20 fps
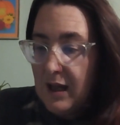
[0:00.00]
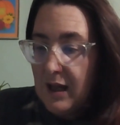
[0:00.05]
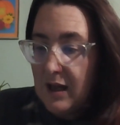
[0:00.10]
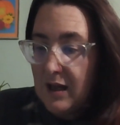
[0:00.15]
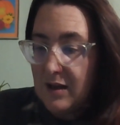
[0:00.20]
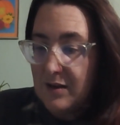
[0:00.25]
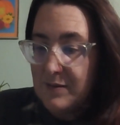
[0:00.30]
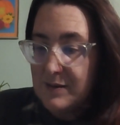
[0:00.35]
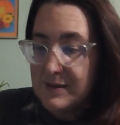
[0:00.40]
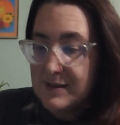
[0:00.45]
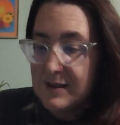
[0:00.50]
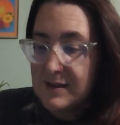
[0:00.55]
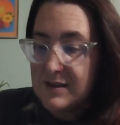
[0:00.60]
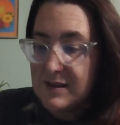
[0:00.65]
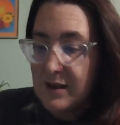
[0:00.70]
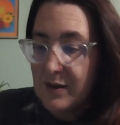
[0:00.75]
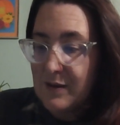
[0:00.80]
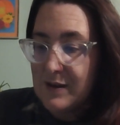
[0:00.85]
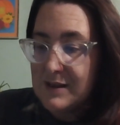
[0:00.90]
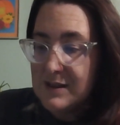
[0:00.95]
Um, it says
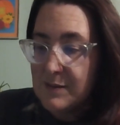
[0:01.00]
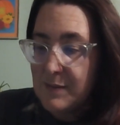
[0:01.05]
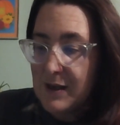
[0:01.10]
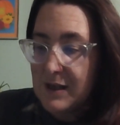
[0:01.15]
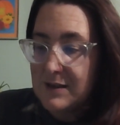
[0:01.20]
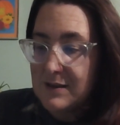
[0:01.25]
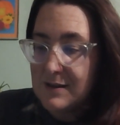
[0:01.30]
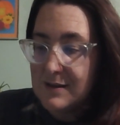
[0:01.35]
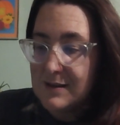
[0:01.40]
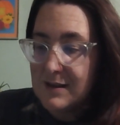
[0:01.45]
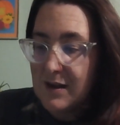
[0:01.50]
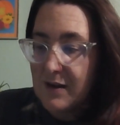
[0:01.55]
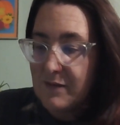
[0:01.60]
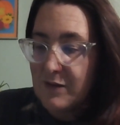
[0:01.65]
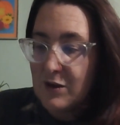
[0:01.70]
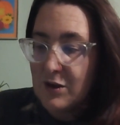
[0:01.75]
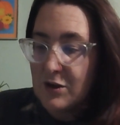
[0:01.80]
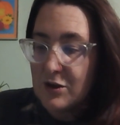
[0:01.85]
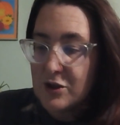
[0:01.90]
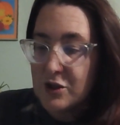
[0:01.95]
Zoe is about to
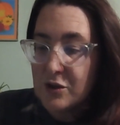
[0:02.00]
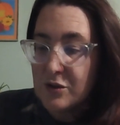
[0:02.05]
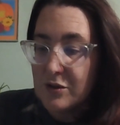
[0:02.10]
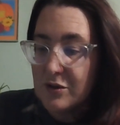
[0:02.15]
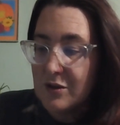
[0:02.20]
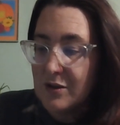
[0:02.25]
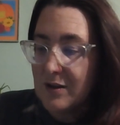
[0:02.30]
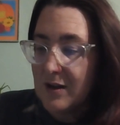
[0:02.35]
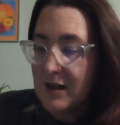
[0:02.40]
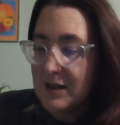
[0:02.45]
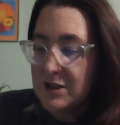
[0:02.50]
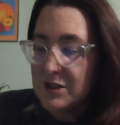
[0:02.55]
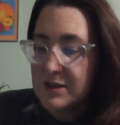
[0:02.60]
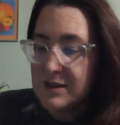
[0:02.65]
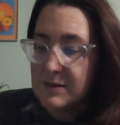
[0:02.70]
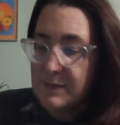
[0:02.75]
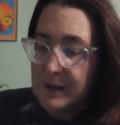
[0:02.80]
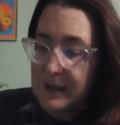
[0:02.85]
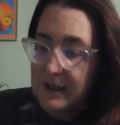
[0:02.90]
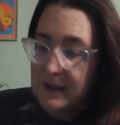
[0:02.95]
discover her true
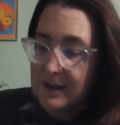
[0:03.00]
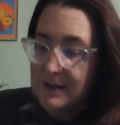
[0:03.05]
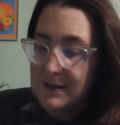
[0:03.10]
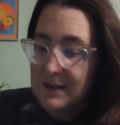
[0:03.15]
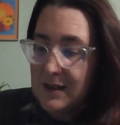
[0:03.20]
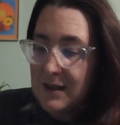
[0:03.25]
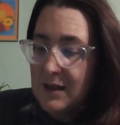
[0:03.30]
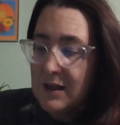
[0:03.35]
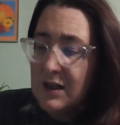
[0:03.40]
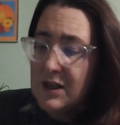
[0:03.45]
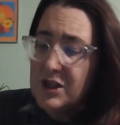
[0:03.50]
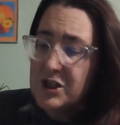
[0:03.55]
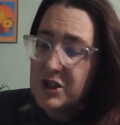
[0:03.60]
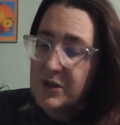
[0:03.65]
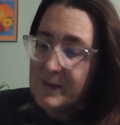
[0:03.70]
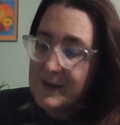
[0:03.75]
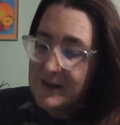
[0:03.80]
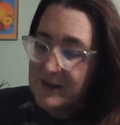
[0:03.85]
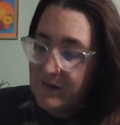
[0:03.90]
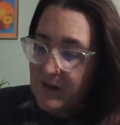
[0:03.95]
courageous spirit.
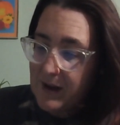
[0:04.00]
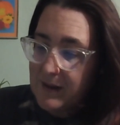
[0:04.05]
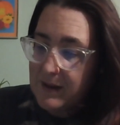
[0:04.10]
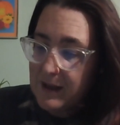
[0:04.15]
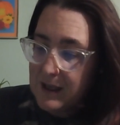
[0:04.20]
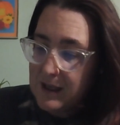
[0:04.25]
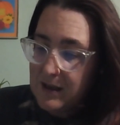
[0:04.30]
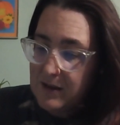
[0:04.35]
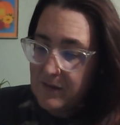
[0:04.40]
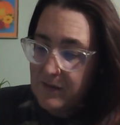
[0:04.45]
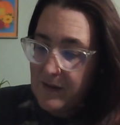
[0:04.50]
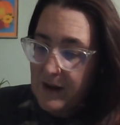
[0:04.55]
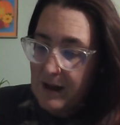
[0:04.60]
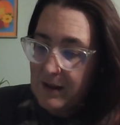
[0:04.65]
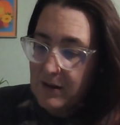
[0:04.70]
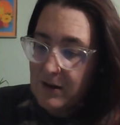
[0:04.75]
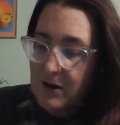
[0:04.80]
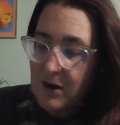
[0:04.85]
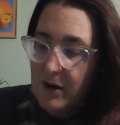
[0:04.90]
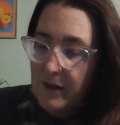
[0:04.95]
She must find the key of
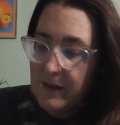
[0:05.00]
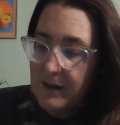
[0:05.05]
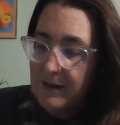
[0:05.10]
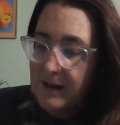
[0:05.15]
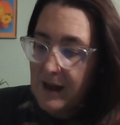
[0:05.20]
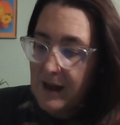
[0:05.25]
valor on the